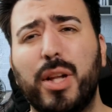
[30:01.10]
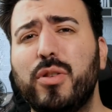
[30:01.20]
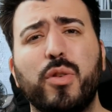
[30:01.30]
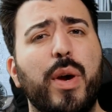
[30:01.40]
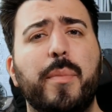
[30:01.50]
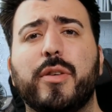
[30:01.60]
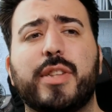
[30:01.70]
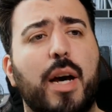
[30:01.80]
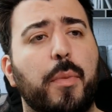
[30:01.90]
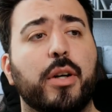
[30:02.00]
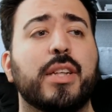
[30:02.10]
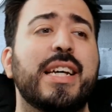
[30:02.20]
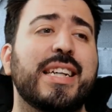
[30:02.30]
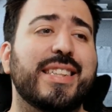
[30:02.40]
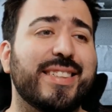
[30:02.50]
Blows away most soundbars.
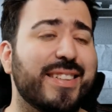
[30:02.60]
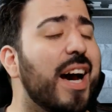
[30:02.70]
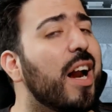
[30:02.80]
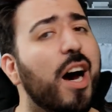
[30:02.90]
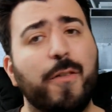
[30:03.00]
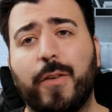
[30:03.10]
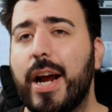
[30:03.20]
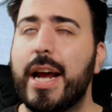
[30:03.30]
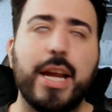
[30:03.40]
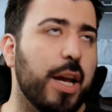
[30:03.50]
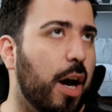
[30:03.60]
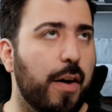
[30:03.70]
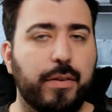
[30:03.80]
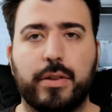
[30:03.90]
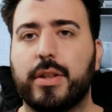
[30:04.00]
Does not offer any
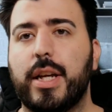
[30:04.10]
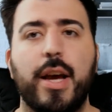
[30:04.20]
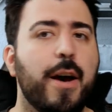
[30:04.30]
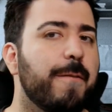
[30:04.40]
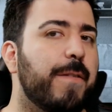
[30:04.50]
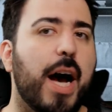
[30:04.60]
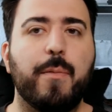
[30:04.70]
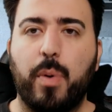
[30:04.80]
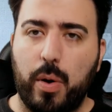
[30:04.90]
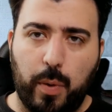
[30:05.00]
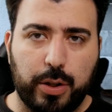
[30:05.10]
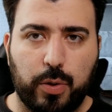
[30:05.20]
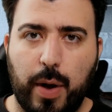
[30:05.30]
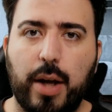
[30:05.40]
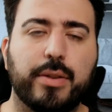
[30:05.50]
obviously 5.1
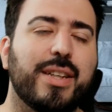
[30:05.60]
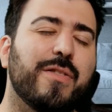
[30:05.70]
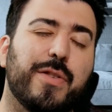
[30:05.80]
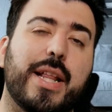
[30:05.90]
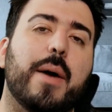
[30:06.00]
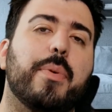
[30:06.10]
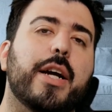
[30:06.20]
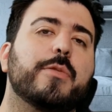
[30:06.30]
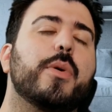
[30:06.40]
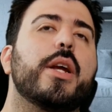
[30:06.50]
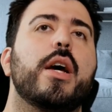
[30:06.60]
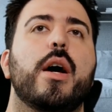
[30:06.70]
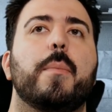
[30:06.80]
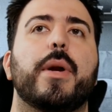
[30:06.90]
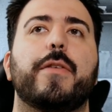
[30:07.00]
surround sound for that price point.
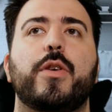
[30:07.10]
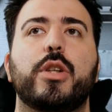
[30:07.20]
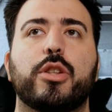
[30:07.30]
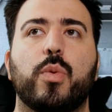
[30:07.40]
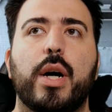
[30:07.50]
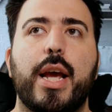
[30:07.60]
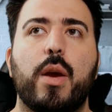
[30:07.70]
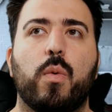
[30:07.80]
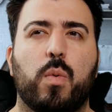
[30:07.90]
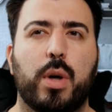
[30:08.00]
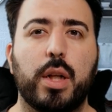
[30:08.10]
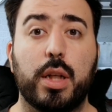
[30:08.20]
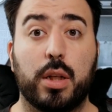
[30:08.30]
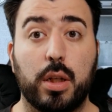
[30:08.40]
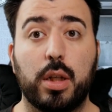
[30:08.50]
But if you just want a
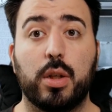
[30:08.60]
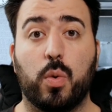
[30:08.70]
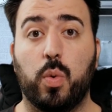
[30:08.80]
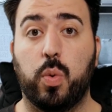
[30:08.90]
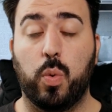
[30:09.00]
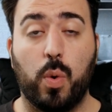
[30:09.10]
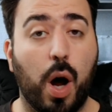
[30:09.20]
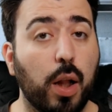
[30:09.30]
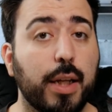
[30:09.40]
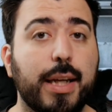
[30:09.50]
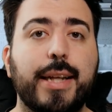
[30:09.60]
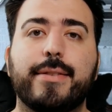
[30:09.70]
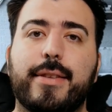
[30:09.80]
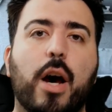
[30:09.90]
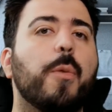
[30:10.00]
really good quality
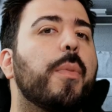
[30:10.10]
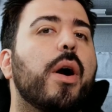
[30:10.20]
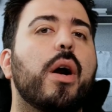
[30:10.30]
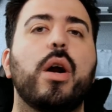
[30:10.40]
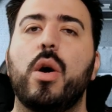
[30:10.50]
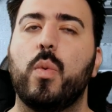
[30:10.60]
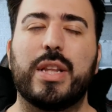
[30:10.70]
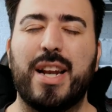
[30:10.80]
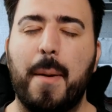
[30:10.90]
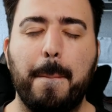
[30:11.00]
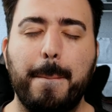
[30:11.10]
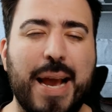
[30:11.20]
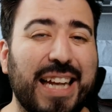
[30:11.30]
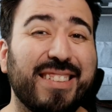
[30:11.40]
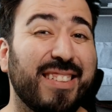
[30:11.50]
soundbar with an
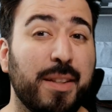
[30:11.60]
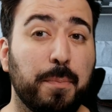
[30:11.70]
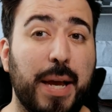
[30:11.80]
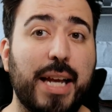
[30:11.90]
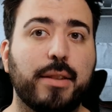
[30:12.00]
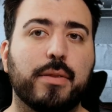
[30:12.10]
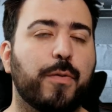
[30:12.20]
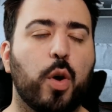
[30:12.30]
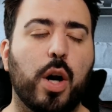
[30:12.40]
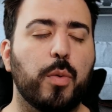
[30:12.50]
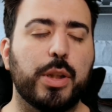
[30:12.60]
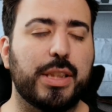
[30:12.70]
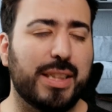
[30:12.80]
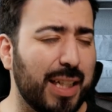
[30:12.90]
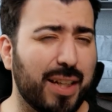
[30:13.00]
amazing bass for a
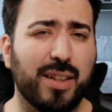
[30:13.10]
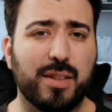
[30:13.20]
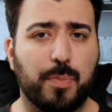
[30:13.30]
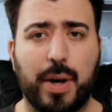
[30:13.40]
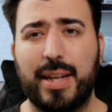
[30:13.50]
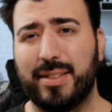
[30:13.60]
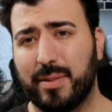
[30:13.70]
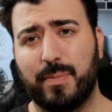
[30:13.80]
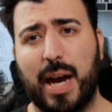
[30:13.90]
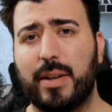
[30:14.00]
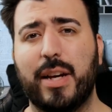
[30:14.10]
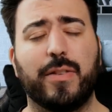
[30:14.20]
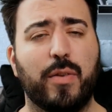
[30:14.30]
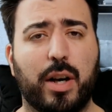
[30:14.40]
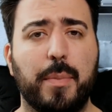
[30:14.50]
ridiculous price, I
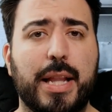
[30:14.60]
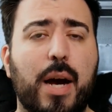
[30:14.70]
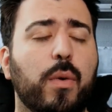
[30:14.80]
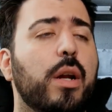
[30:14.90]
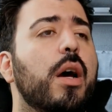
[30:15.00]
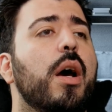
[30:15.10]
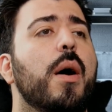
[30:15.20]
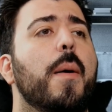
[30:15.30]
definitely recommend that one.